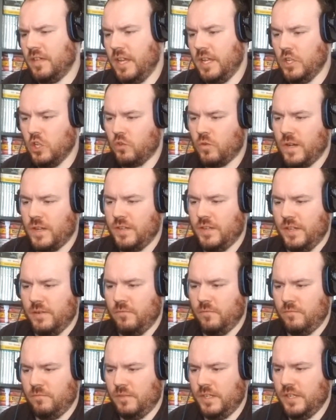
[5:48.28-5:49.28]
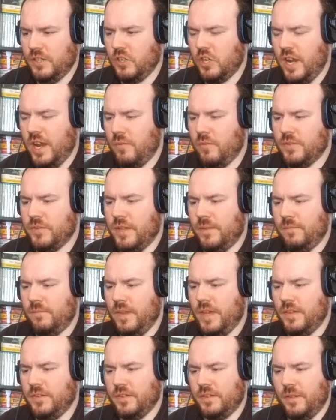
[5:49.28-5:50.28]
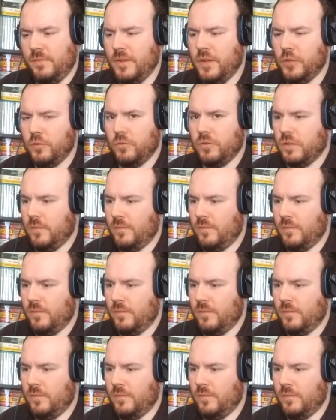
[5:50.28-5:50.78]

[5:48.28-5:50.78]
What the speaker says: Interesting. These giant ones have phases. The first one's